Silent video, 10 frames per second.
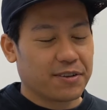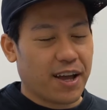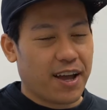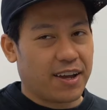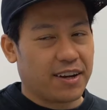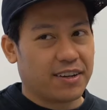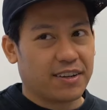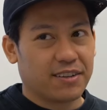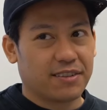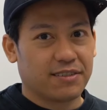And
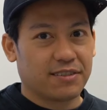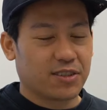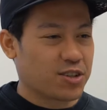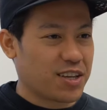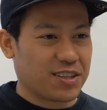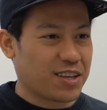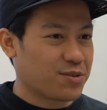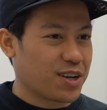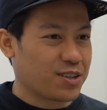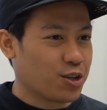because that's
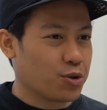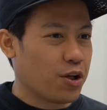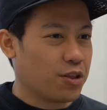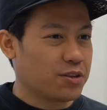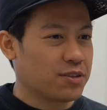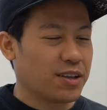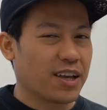what I tell you all the time.